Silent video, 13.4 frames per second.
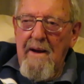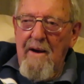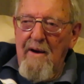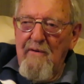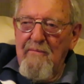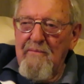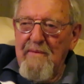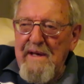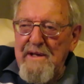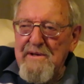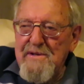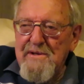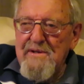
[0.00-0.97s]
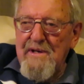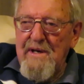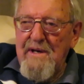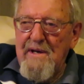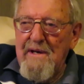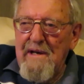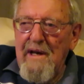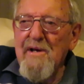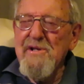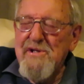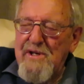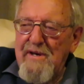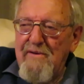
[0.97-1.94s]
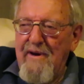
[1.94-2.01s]

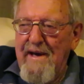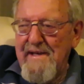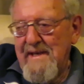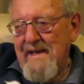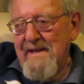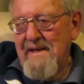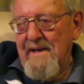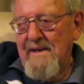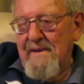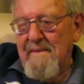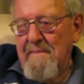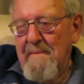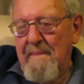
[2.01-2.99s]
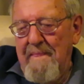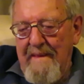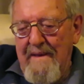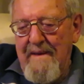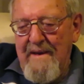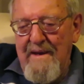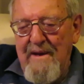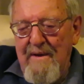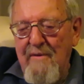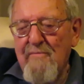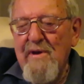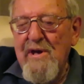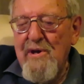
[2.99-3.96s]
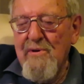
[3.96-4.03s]
Last year I attended a
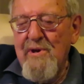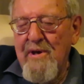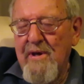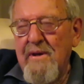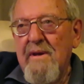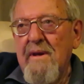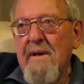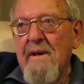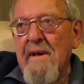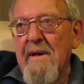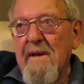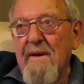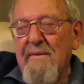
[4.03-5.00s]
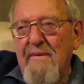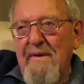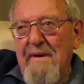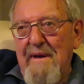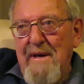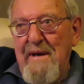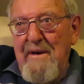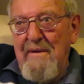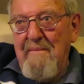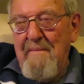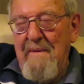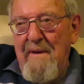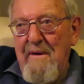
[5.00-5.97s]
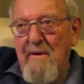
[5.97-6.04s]
reunion
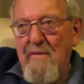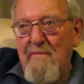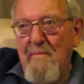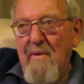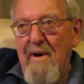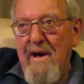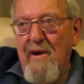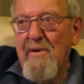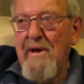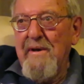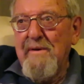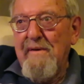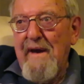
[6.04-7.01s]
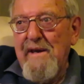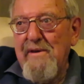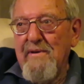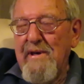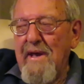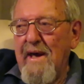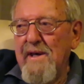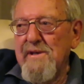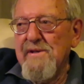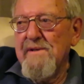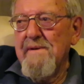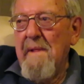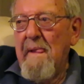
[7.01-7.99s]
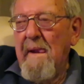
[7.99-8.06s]
of my own undergraduate
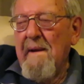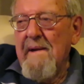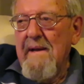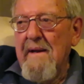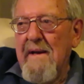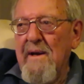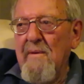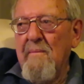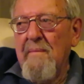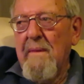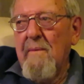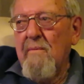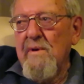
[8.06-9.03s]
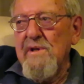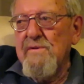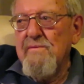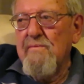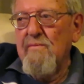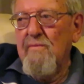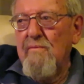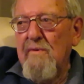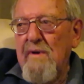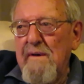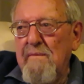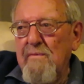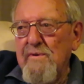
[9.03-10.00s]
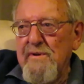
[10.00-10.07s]
days, which
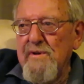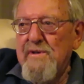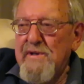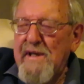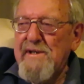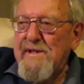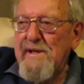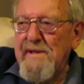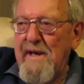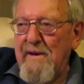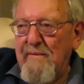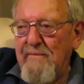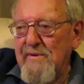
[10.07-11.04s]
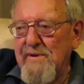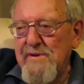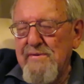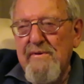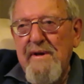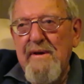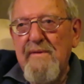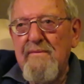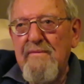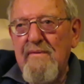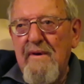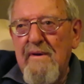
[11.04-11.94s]
was the 60th anniversary of